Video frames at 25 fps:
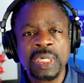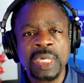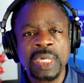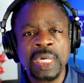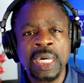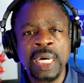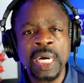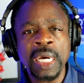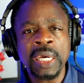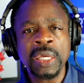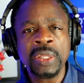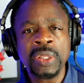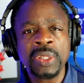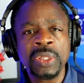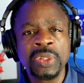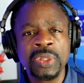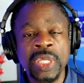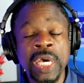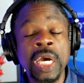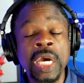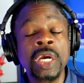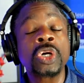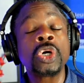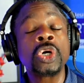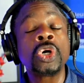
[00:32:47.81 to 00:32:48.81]

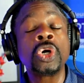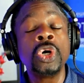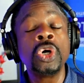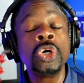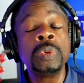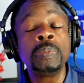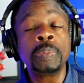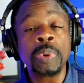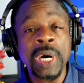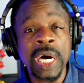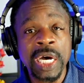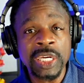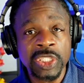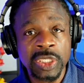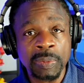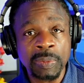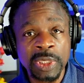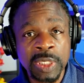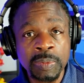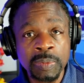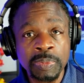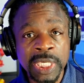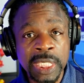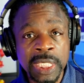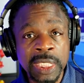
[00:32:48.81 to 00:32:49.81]
that could
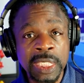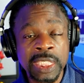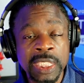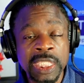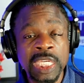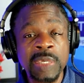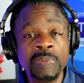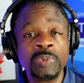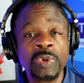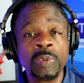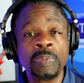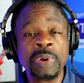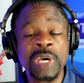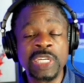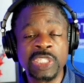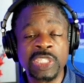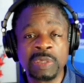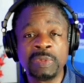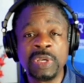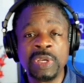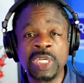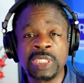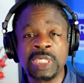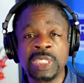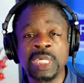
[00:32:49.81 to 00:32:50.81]
possibly be and keep you
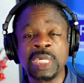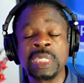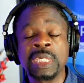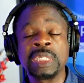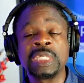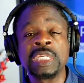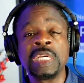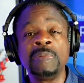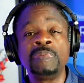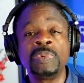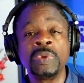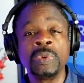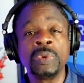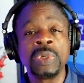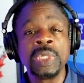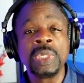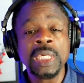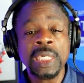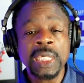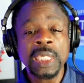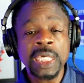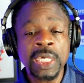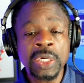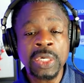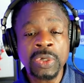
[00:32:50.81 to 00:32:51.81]
pessimistic and keep you
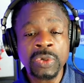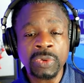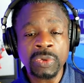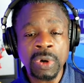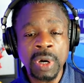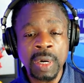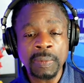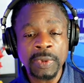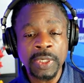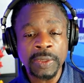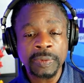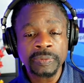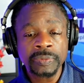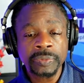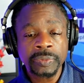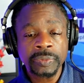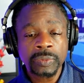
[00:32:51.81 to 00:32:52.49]
in drama.